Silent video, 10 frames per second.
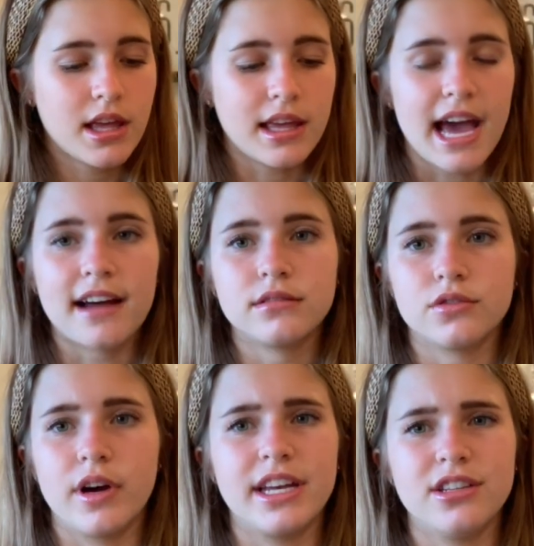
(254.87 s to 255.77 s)
yeah,
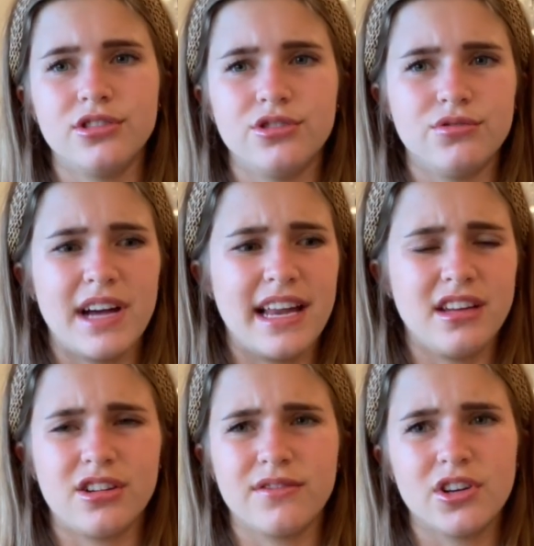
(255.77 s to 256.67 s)
so I didn't do
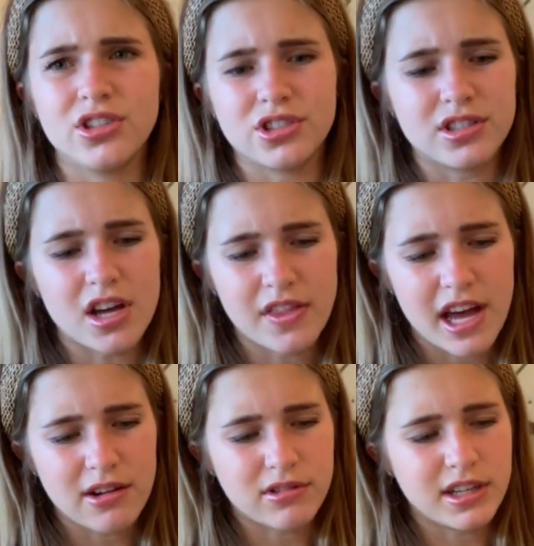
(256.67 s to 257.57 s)
any conversions on
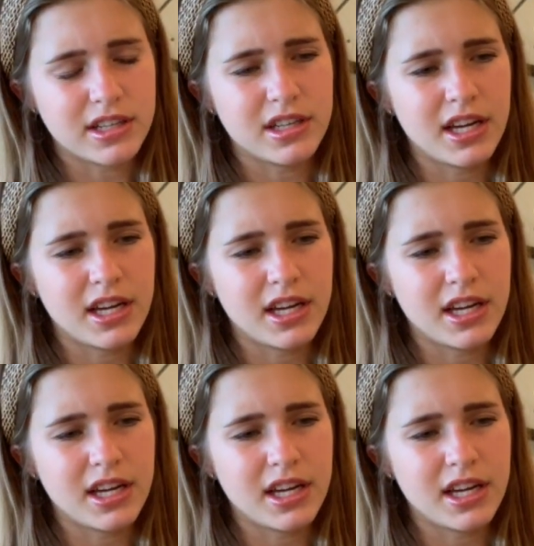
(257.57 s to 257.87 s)
that one.